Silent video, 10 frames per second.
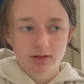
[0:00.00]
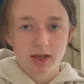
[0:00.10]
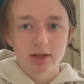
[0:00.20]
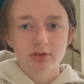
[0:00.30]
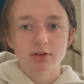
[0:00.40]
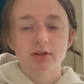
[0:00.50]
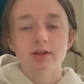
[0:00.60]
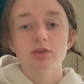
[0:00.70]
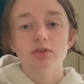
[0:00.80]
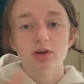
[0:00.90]
cast on
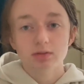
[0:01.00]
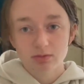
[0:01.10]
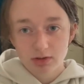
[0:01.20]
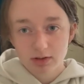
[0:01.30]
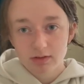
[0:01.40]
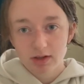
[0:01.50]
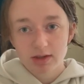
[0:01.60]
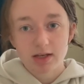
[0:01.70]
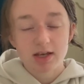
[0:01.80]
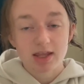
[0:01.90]
the circumference
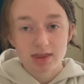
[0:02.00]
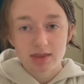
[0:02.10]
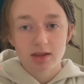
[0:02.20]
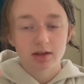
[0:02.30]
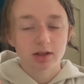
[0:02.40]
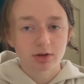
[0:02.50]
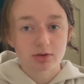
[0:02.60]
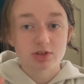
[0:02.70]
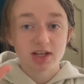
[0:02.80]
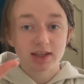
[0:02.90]
and then knit and then
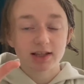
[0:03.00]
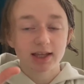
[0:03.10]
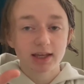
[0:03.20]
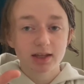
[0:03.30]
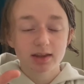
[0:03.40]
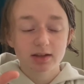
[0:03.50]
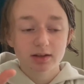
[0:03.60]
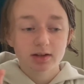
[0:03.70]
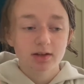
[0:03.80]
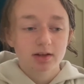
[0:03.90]
crochet the length
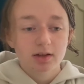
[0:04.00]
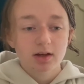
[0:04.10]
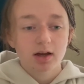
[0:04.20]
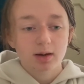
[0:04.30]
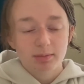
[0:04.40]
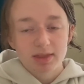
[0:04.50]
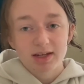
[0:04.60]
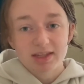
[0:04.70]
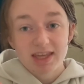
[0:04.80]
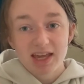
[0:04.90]
um,
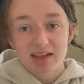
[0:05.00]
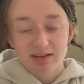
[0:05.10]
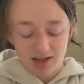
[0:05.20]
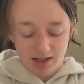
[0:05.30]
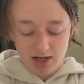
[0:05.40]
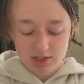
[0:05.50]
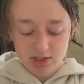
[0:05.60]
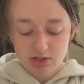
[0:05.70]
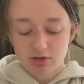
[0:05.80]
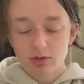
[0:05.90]
then at the end I can
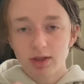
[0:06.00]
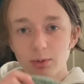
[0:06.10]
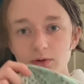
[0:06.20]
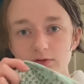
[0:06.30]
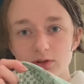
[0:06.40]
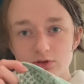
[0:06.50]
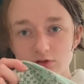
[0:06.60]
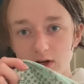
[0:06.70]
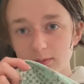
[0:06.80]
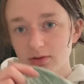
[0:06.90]
actually do like one row
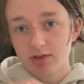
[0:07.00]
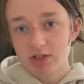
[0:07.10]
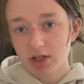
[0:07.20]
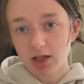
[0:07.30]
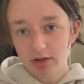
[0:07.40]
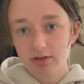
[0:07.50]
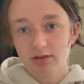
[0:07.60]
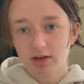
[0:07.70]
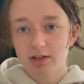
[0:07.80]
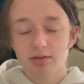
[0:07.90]
stripes of each color
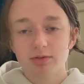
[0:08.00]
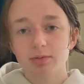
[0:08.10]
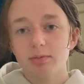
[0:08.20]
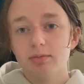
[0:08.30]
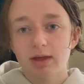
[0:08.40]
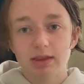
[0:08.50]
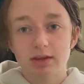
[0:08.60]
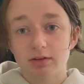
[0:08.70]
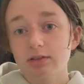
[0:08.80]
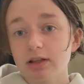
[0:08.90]
to kind of make
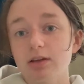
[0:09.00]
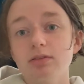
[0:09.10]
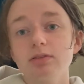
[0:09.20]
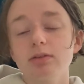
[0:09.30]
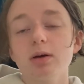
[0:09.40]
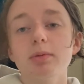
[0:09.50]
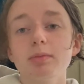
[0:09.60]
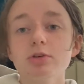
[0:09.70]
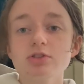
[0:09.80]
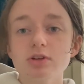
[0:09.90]
the sleeve a bit
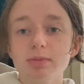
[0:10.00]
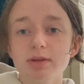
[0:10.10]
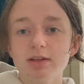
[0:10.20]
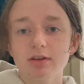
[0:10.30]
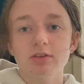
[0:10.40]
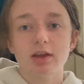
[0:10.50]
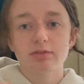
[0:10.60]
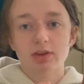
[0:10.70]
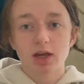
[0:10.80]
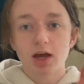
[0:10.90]
more stripey, just like
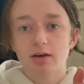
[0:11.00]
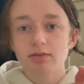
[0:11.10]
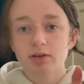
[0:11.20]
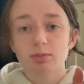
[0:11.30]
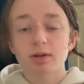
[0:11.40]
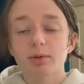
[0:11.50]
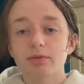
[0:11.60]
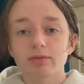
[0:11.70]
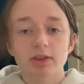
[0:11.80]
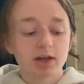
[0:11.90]
for the cuff because what I
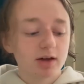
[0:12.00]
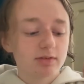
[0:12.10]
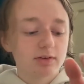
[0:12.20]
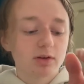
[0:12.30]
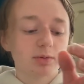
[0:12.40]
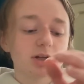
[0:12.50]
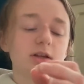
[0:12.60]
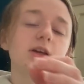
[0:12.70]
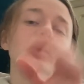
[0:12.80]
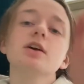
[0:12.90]
want for the cuff is I want
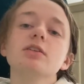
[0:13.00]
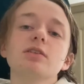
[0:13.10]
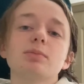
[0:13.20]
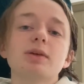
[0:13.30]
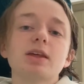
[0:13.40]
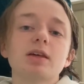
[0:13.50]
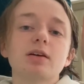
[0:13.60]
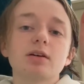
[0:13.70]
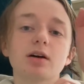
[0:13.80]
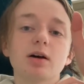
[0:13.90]
it to be
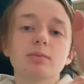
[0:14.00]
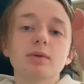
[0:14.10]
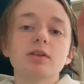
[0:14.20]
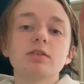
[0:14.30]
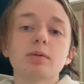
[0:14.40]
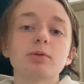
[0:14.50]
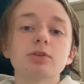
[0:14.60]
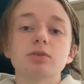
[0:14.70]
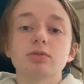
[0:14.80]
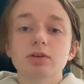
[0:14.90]
um, doubled
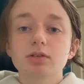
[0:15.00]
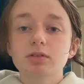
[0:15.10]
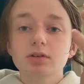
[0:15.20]
over